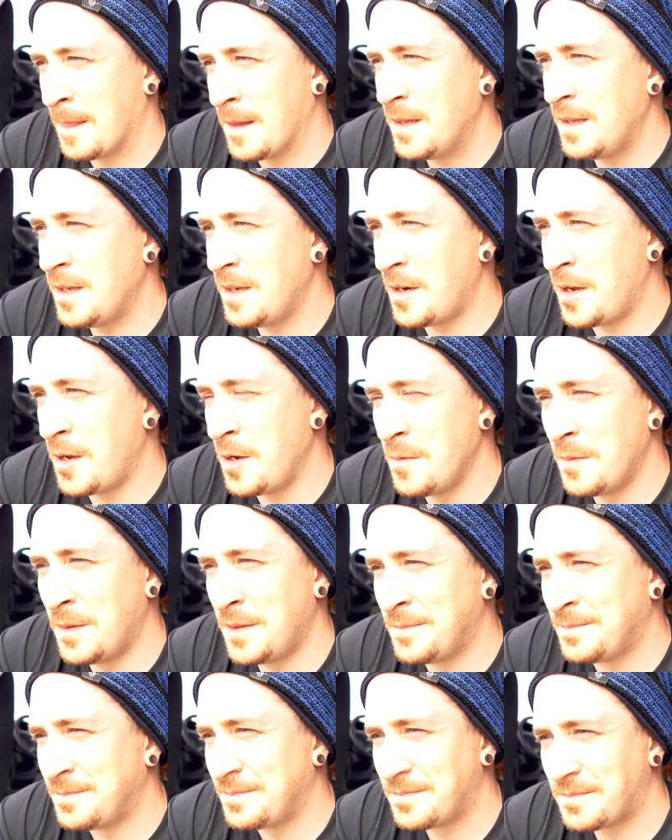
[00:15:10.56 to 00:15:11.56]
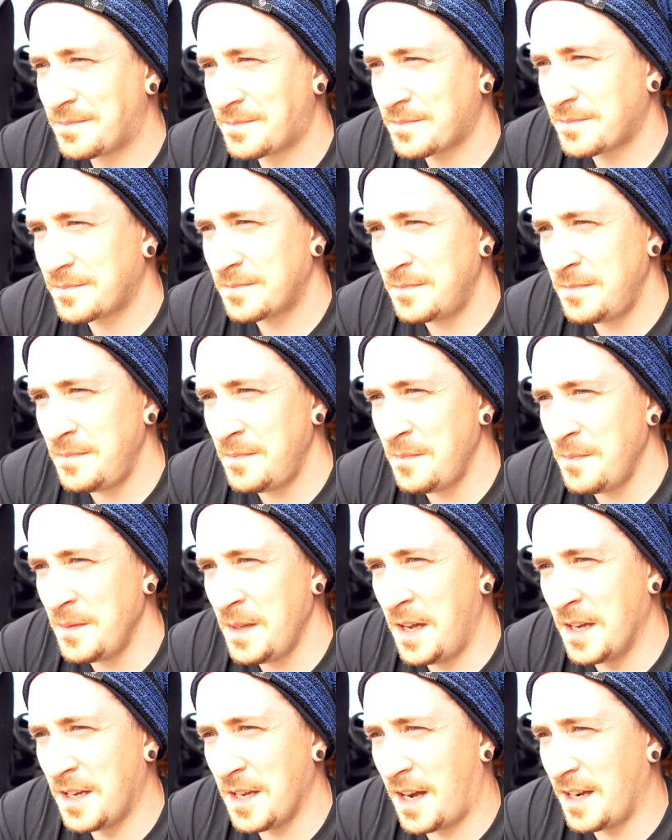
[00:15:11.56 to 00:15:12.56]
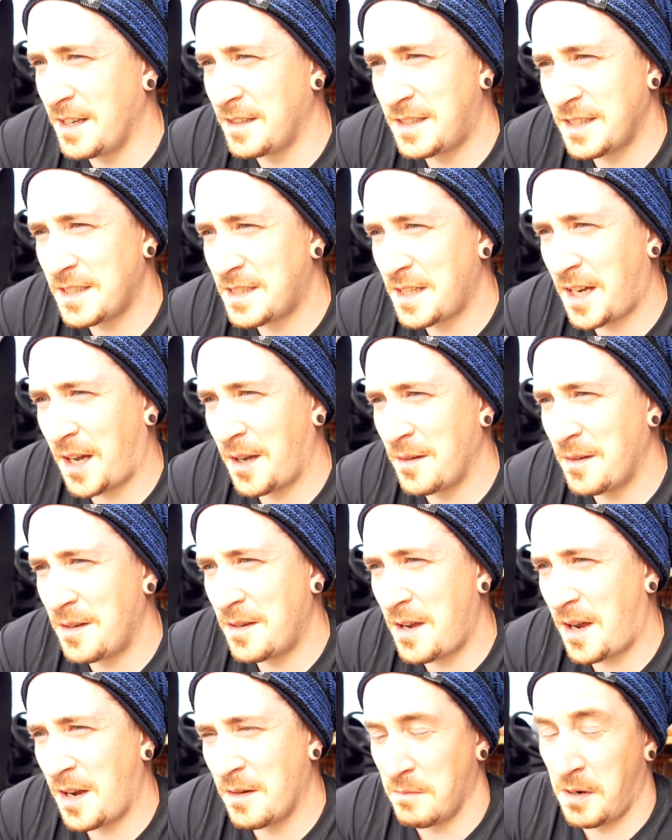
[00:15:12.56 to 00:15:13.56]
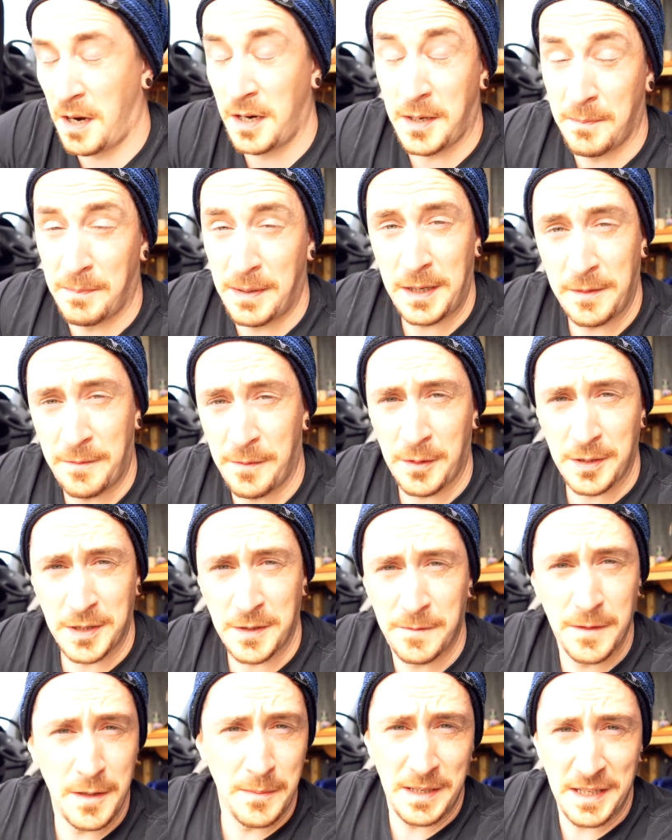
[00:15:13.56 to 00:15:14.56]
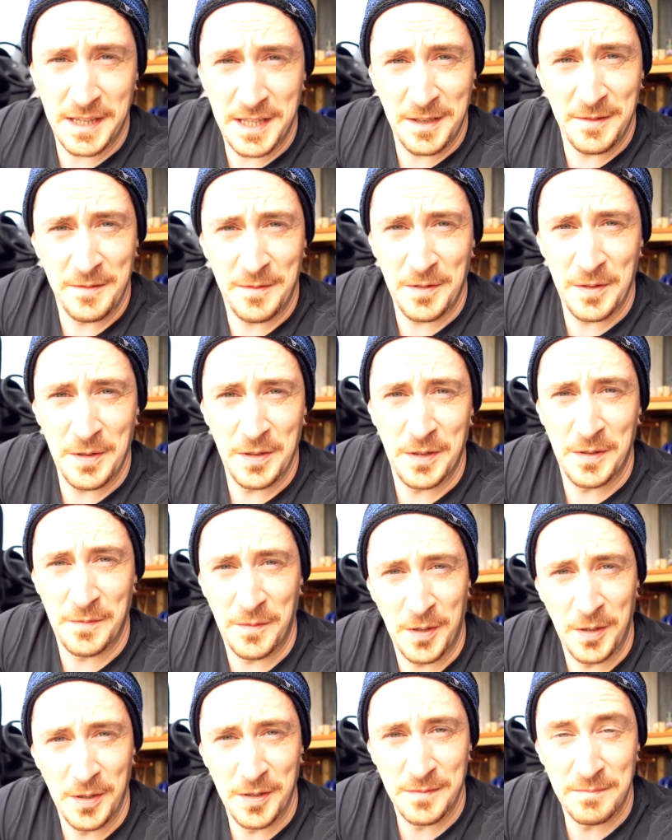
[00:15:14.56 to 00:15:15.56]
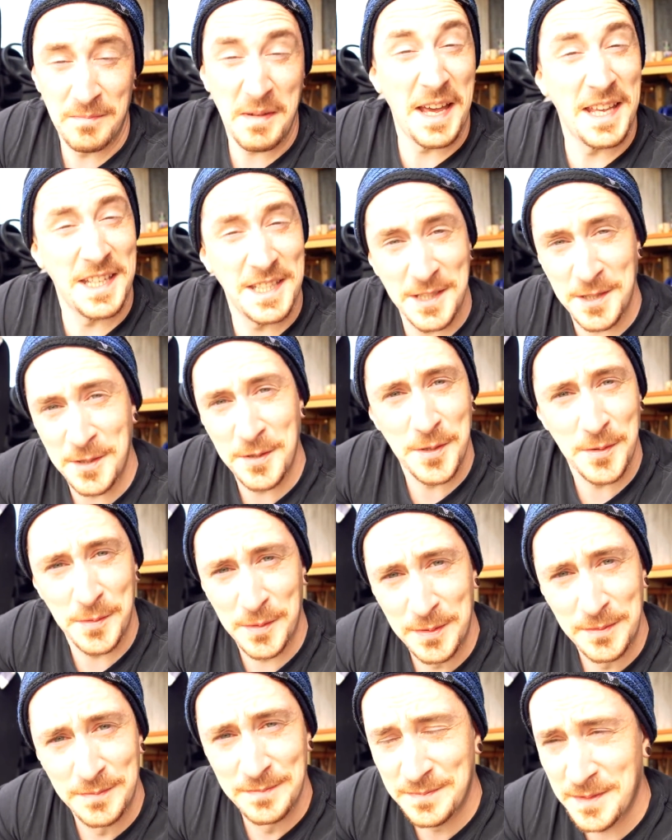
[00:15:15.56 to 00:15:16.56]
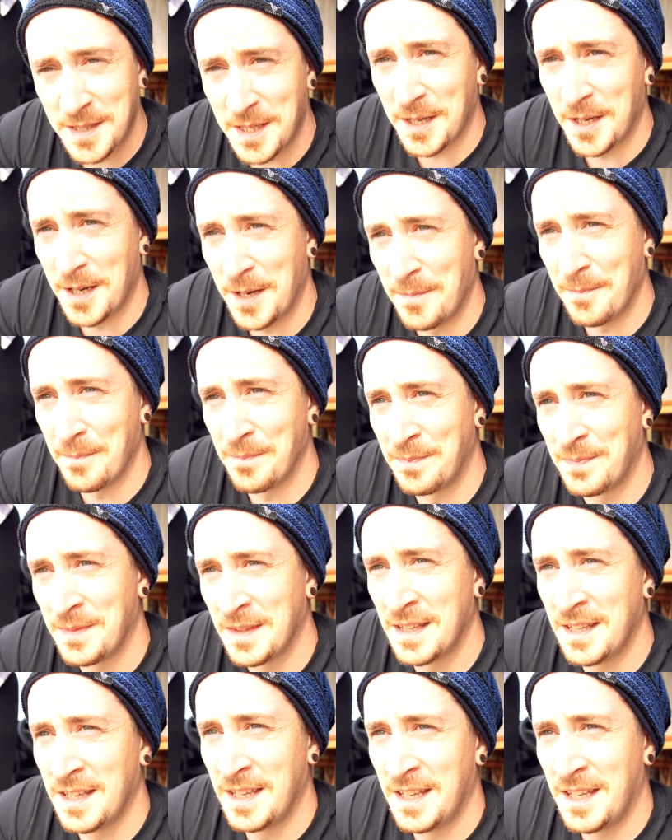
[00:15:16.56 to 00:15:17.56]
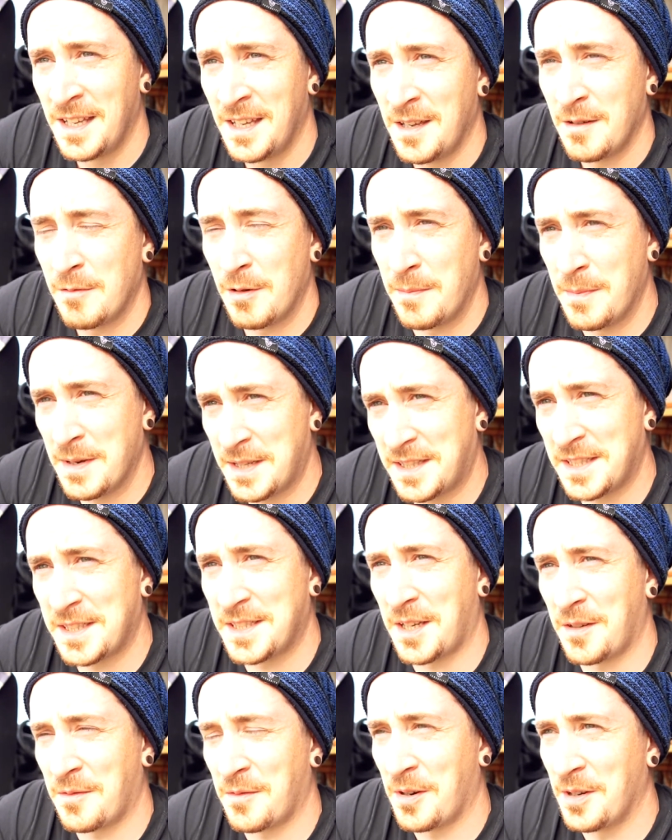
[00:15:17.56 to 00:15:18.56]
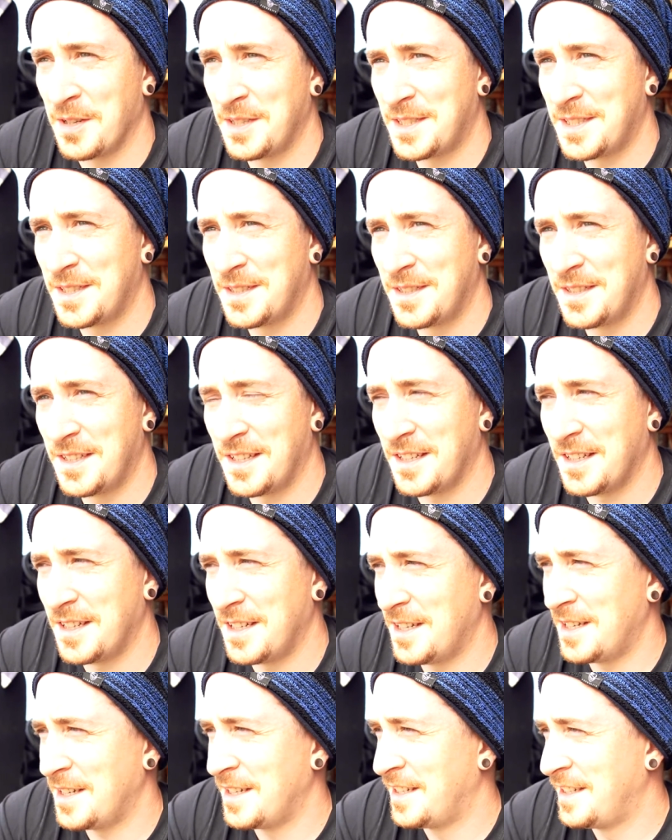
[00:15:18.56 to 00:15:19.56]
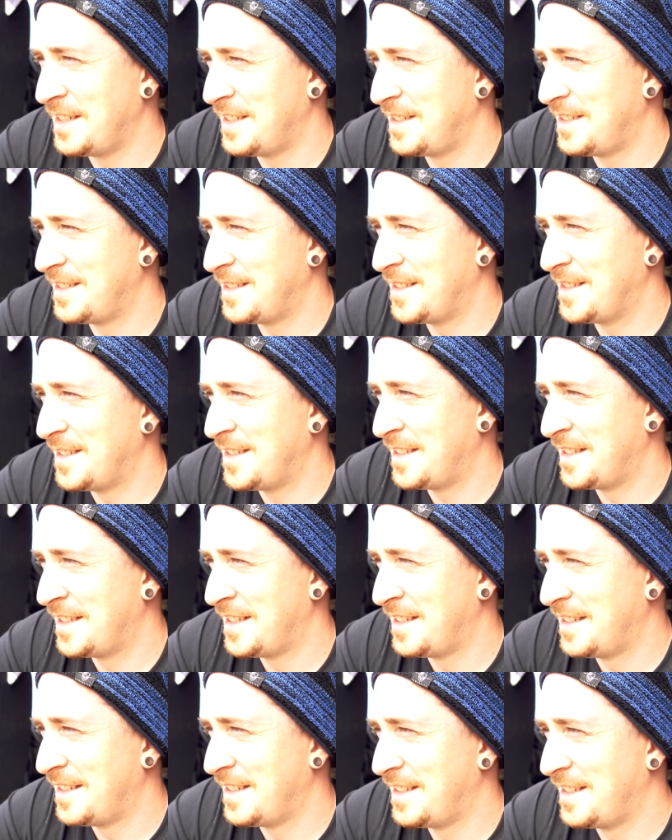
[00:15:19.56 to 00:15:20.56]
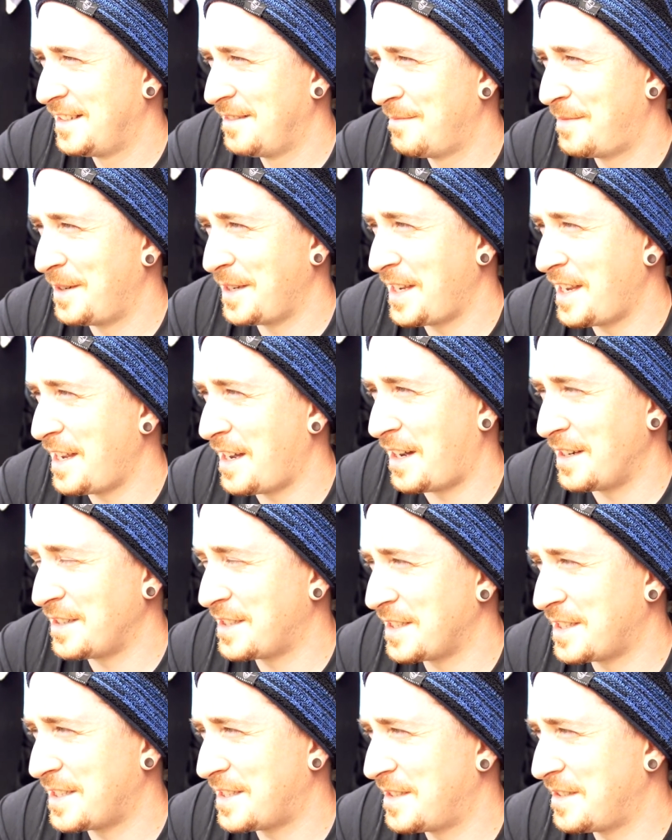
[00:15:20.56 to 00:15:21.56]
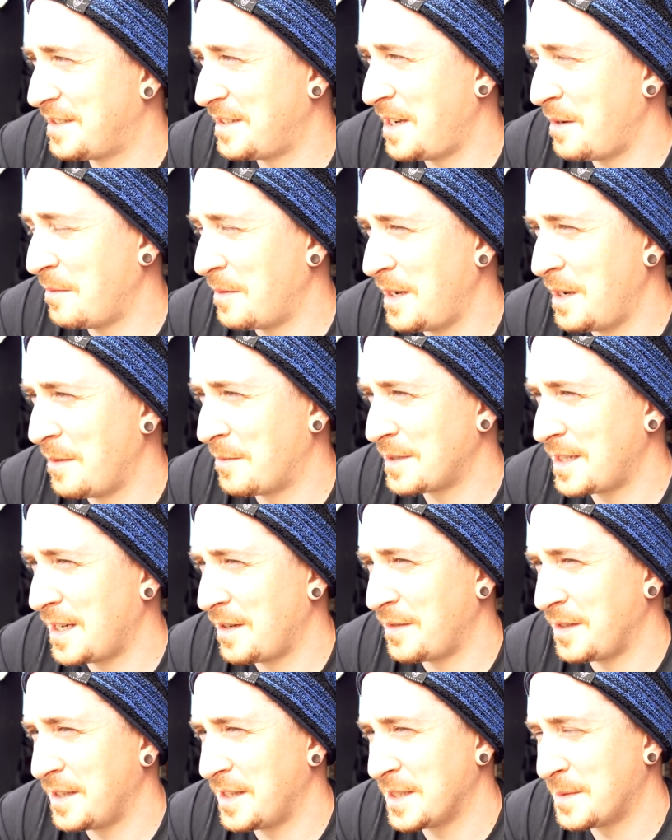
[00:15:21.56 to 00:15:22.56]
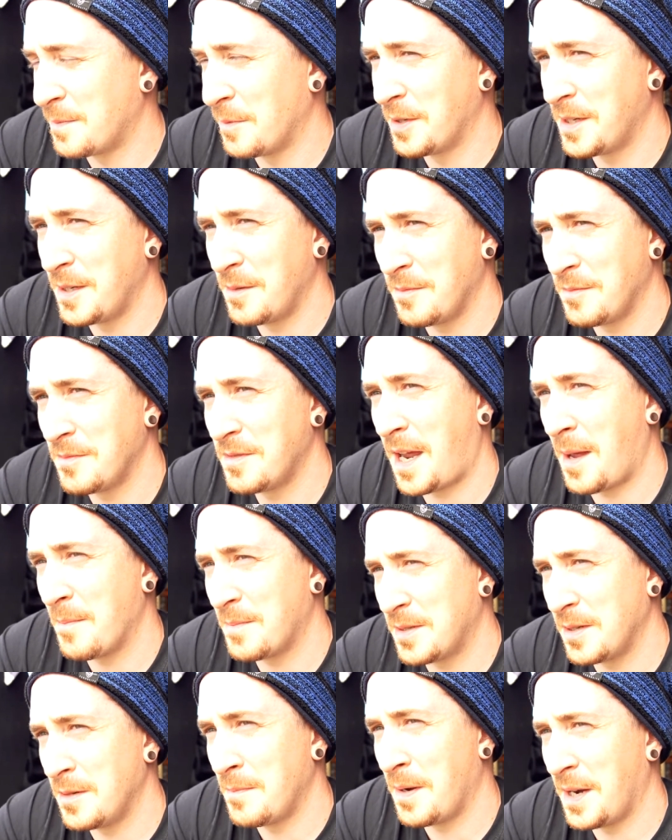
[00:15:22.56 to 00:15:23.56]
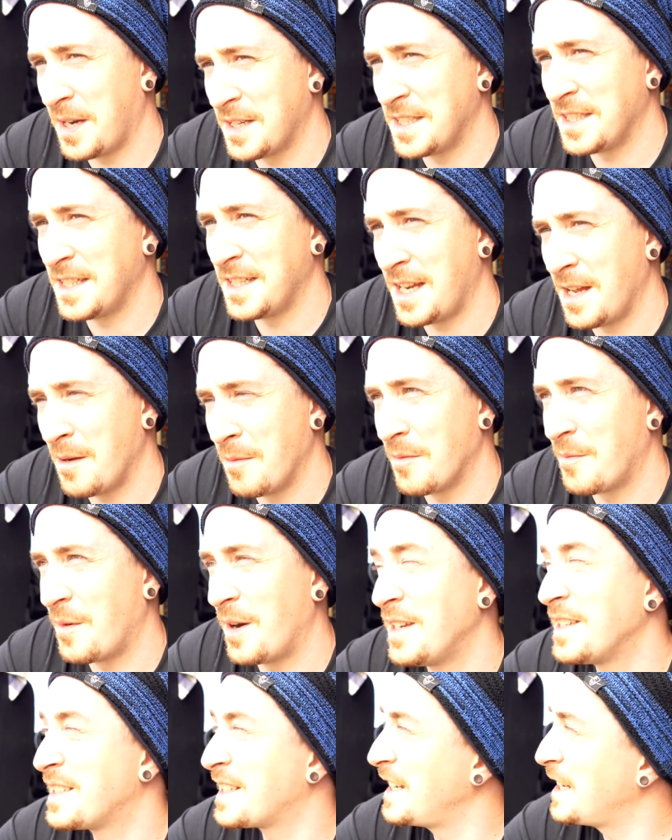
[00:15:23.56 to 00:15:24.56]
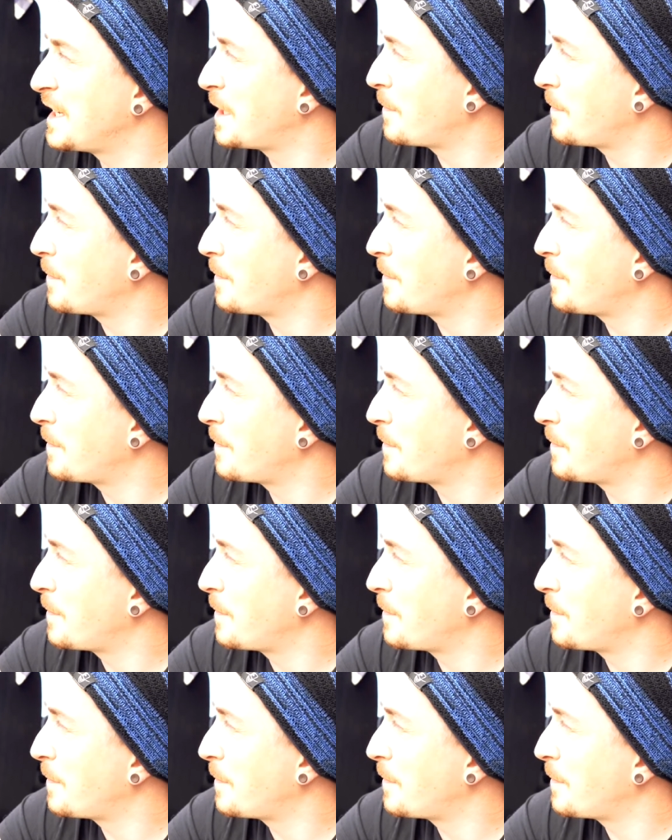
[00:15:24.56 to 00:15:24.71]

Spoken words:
and Okay, I completely forgot to film anything for the vlog, as usual. We missed the sunrise. But yeah, it was lovely. This morning, absolutely bucketed it down with rain. It's cleared